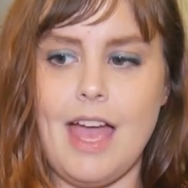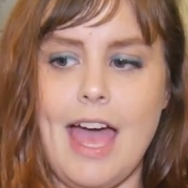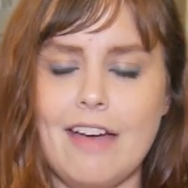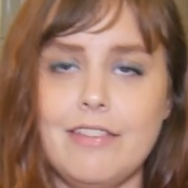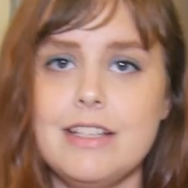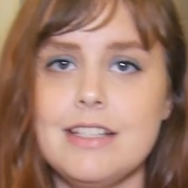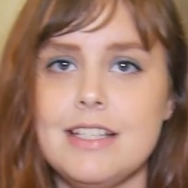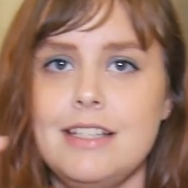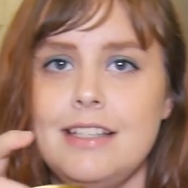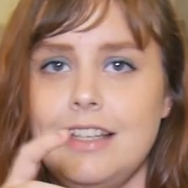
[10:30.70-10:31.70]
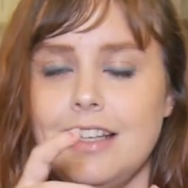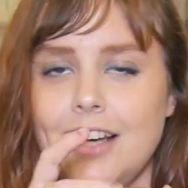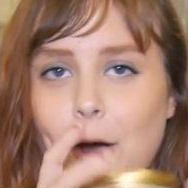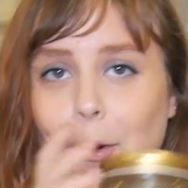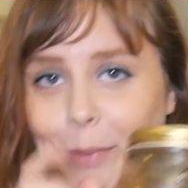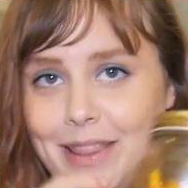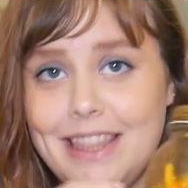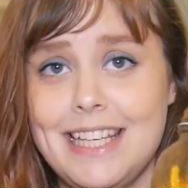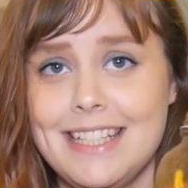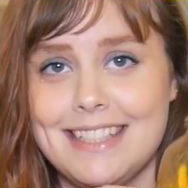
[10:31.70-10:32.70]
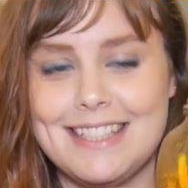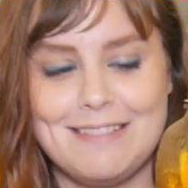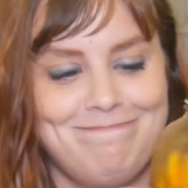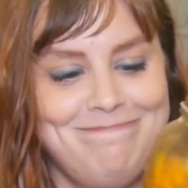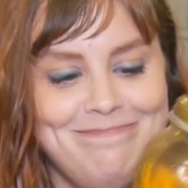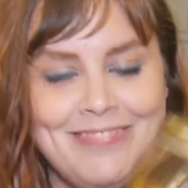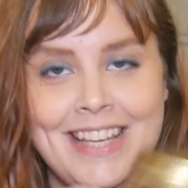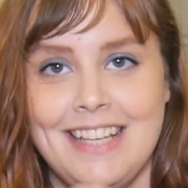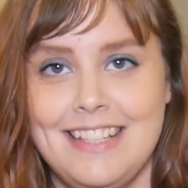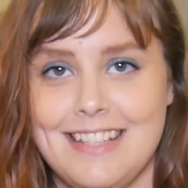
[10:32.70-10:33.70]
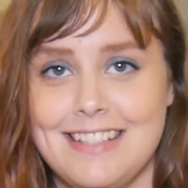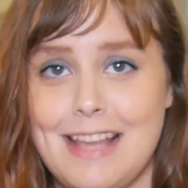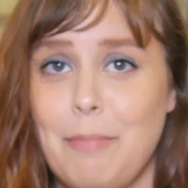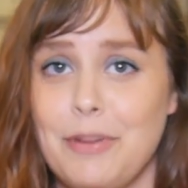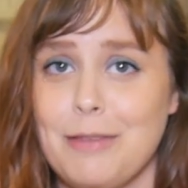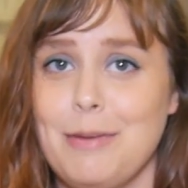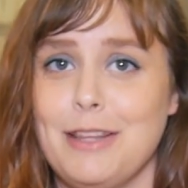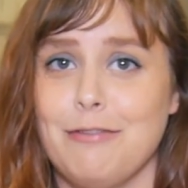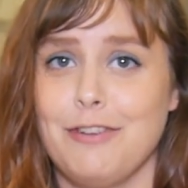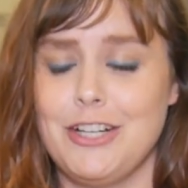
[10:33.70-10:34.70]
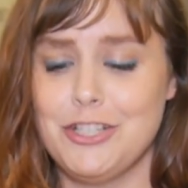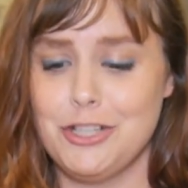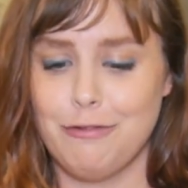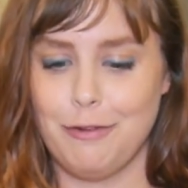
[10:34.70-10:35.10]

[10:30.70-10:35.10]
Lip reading: I haven't opened these since I put them in the fridge to